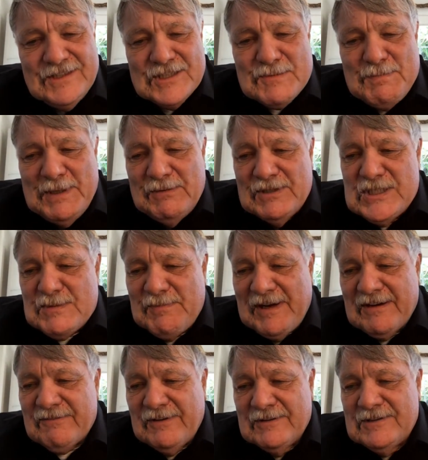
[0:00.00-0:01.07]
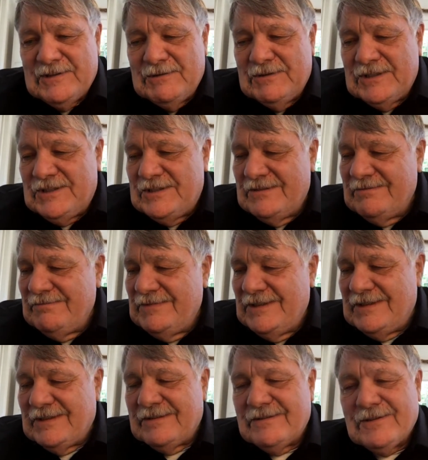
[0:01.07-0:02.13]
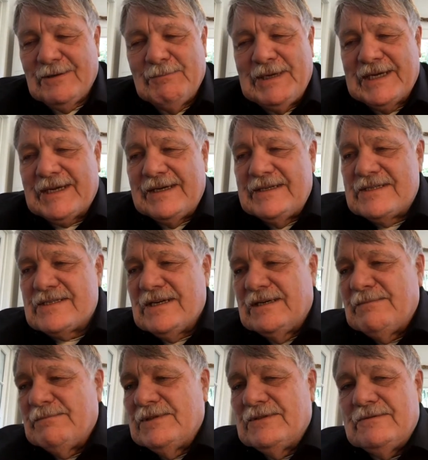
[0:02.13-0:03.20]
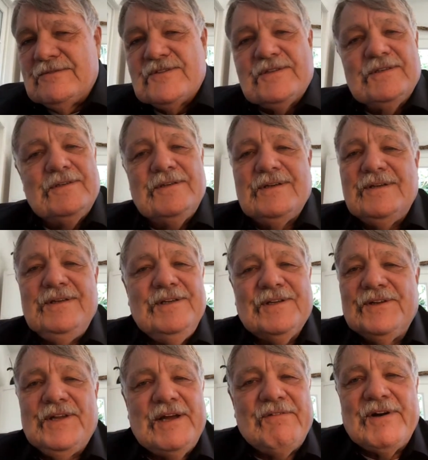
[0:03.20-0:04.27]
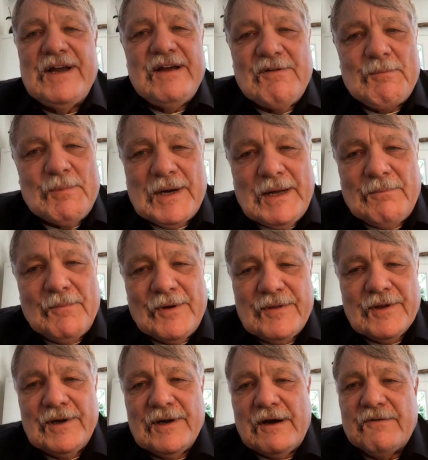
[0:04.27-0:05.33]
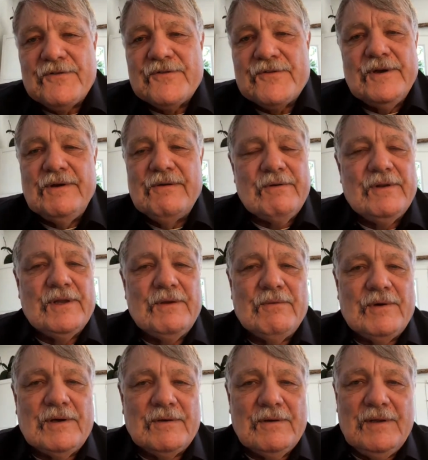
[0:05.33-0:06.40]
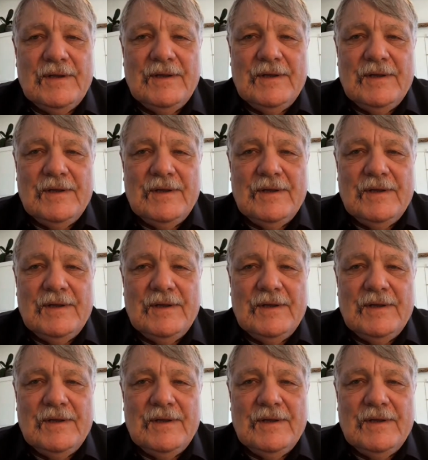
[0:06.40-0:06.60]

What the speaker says: Just be respectful. Do what you know, don't make any sudden moves. And you'll never have a problem with an officer. You really won't.